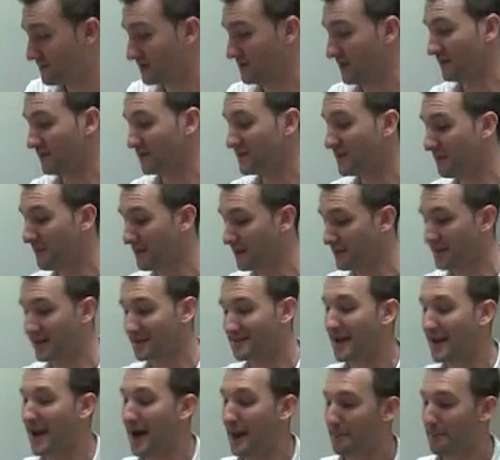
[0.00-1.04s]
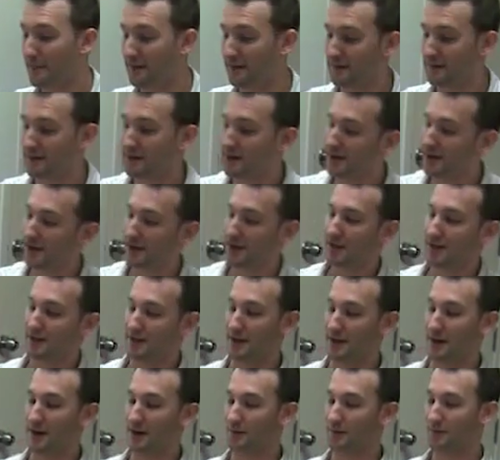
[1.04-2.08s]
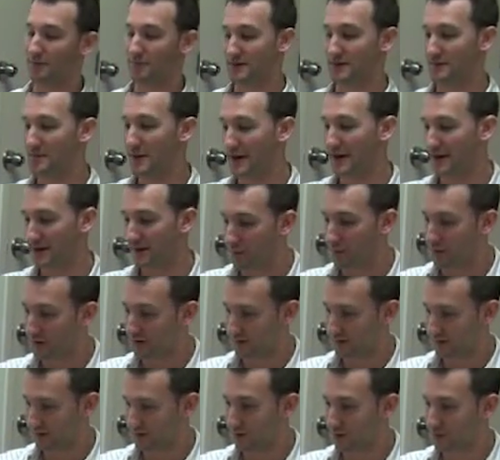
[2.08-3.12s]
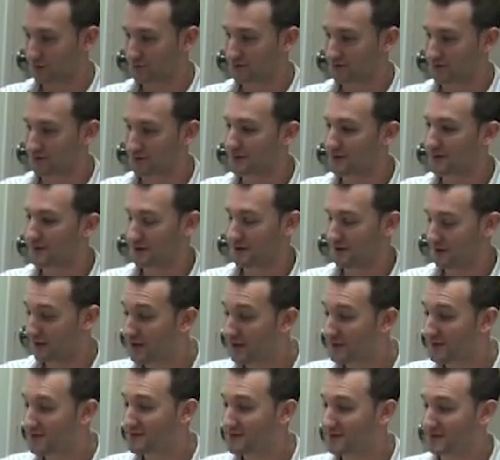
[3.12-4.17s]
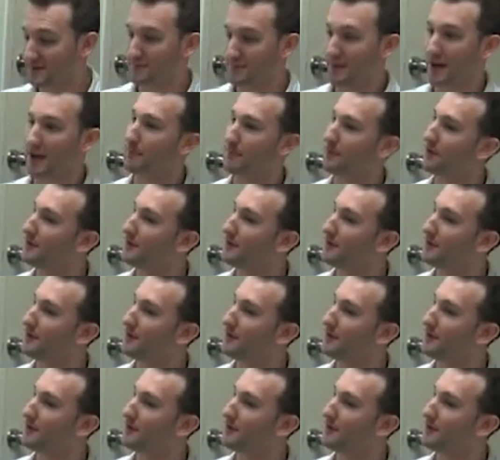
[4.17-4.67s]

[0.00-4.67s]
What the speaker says: So if something does happen, you know, depending on what your culture is, you might